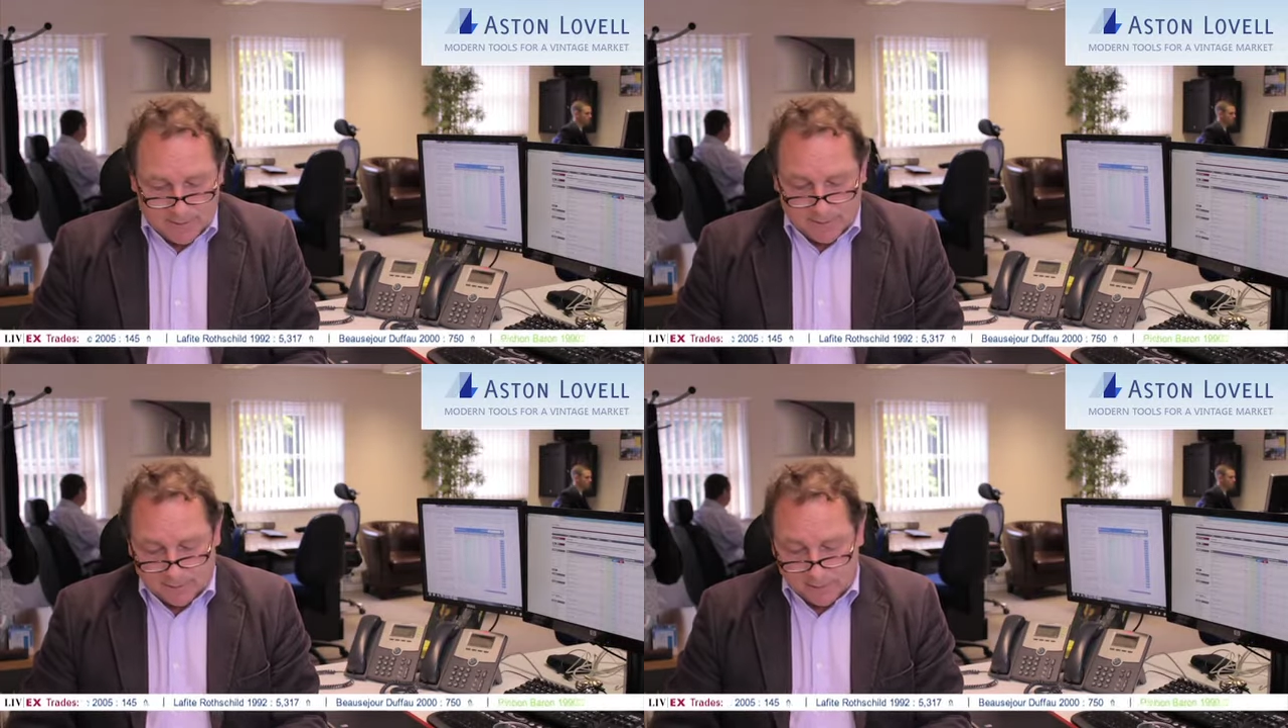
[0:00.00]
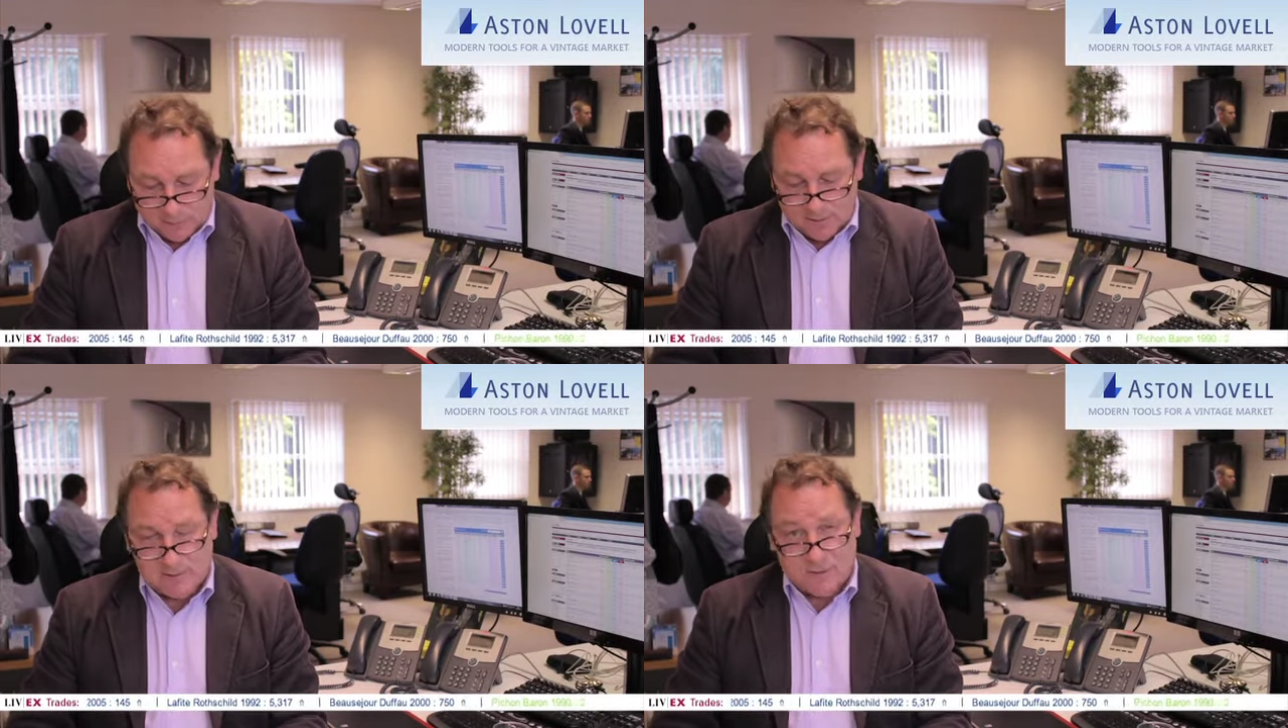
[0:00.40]
In other
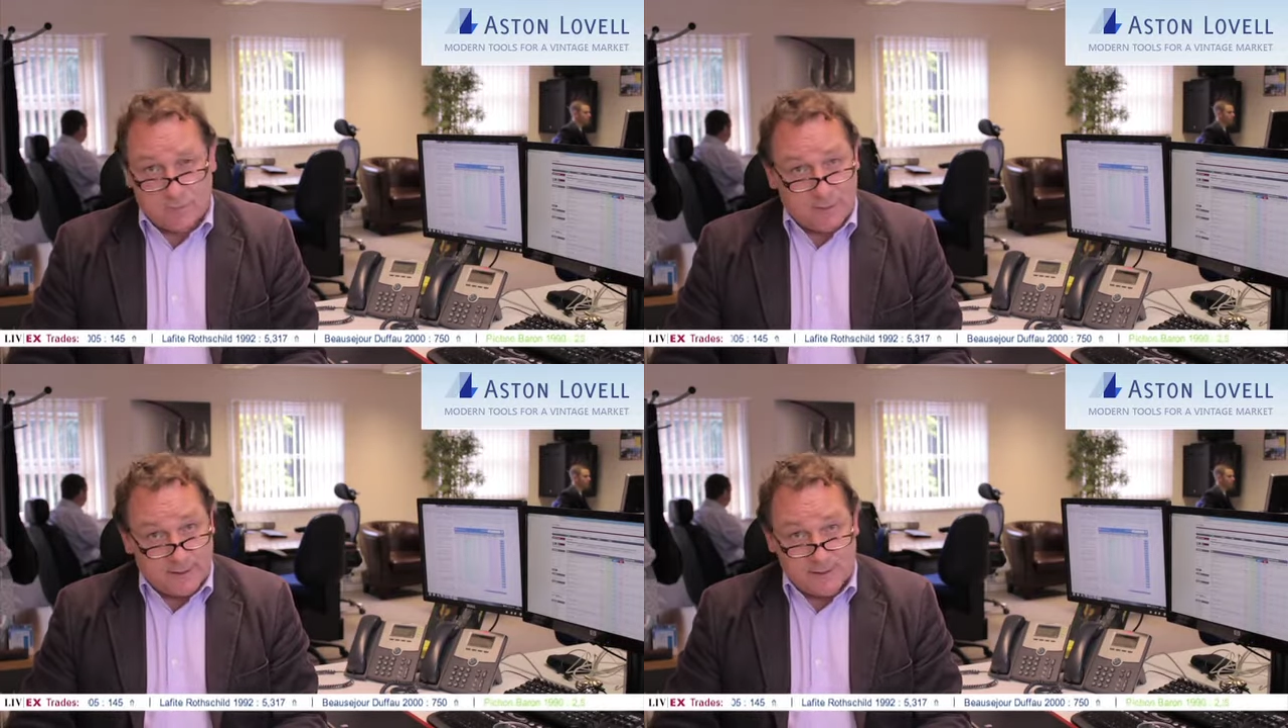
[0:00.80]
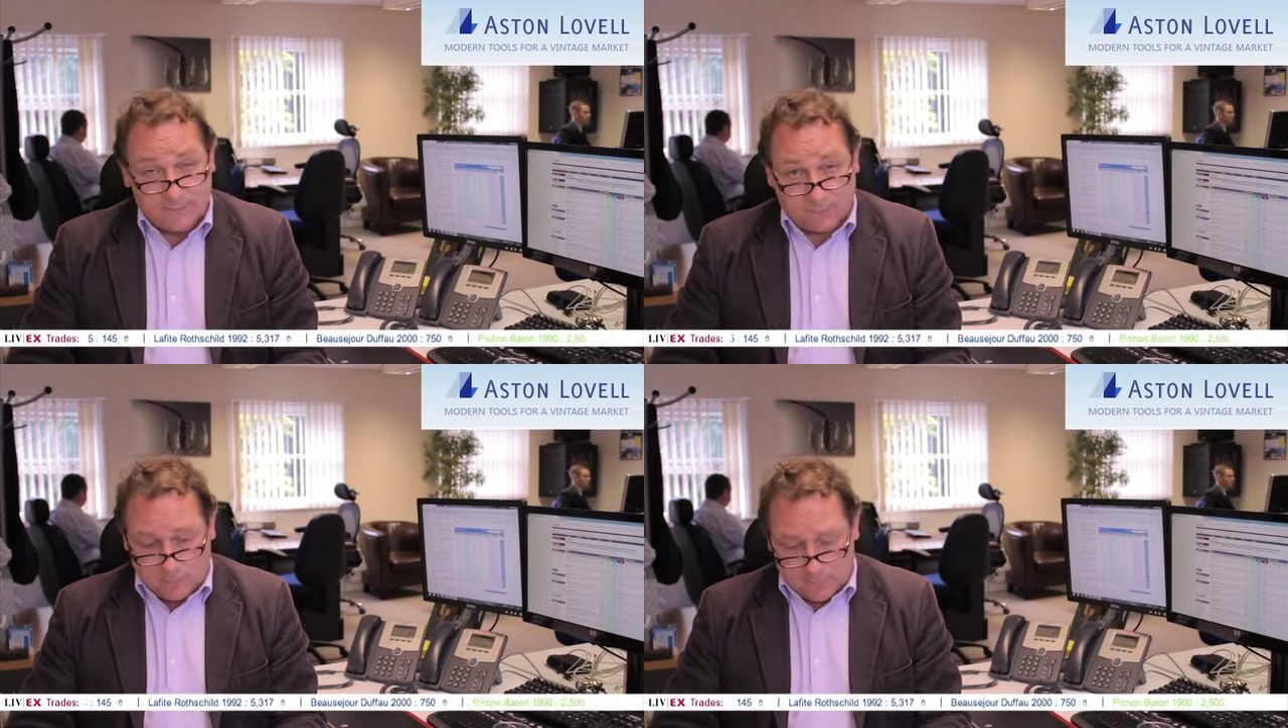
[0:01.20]
words, the bids
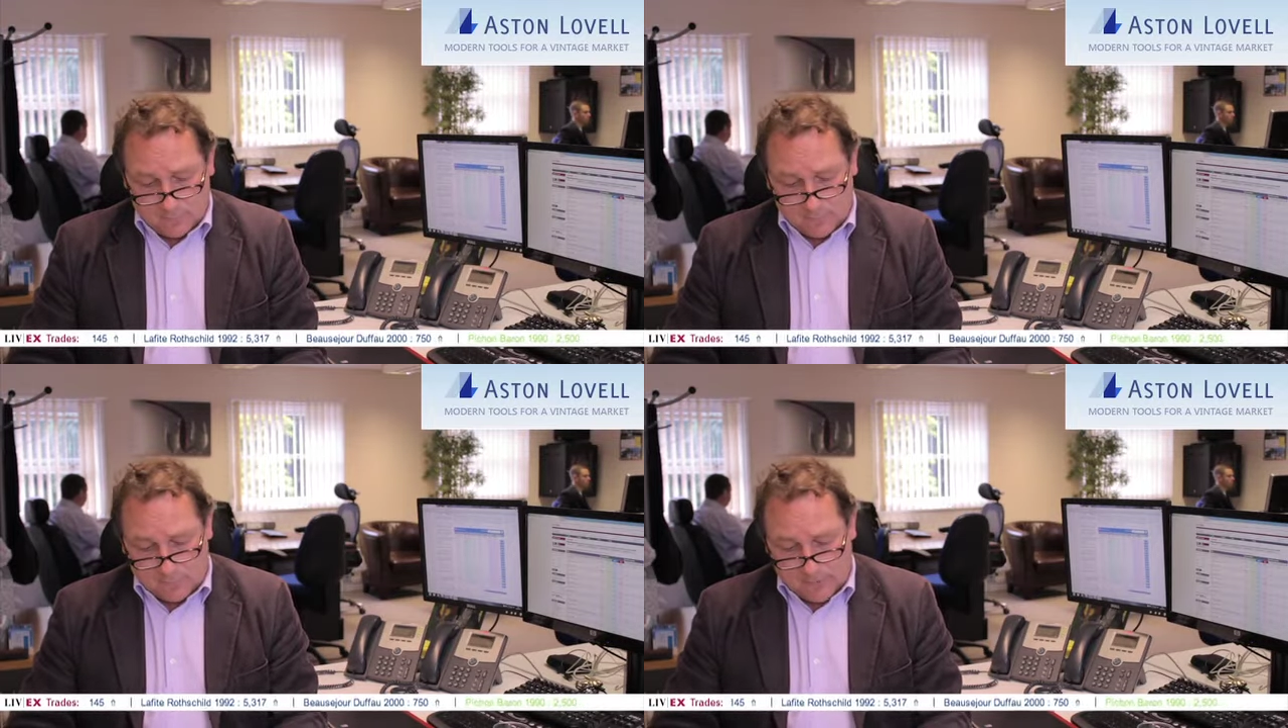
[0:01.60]
from